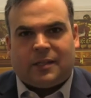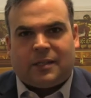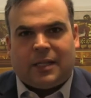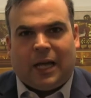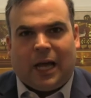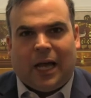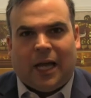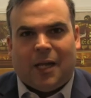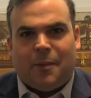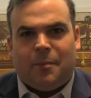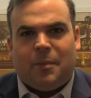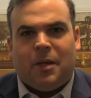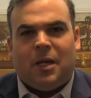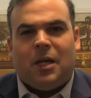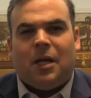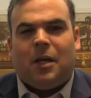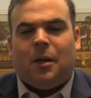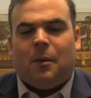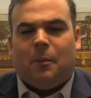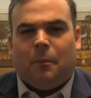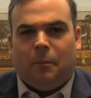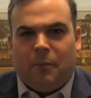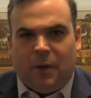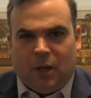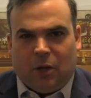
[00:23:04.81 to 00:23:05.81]
time,
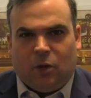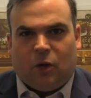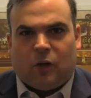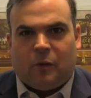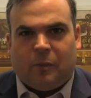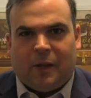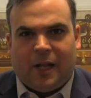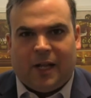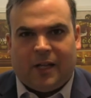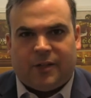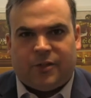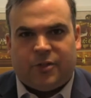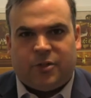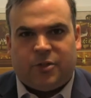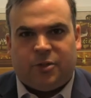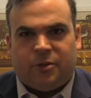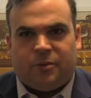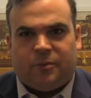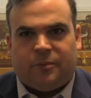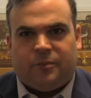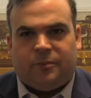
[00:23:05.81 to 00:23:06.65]
may God bless you.